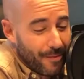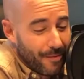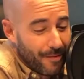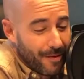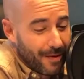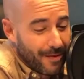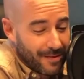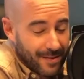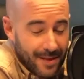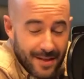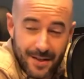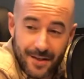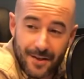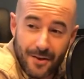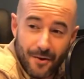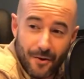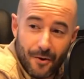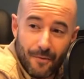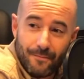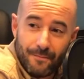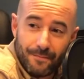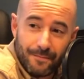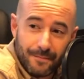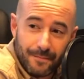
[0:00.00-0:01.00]
I was dating a
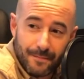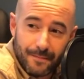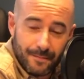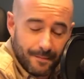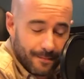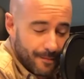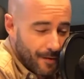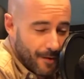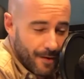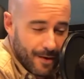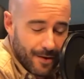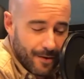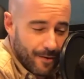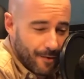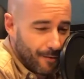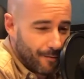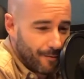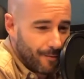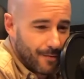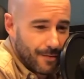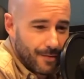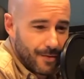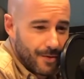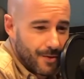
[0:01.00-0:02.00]
girl, great girl.
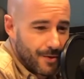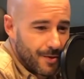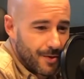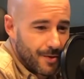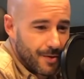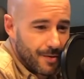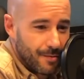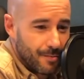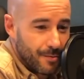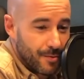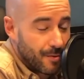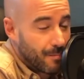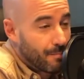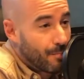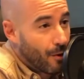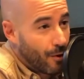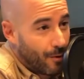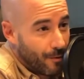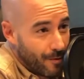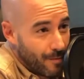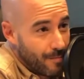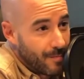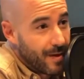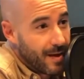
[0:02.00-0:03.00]
She was a
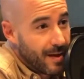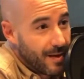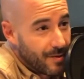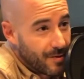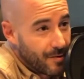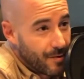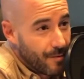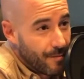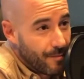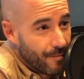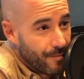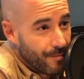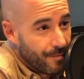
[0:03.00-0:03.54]
ballroom dancer.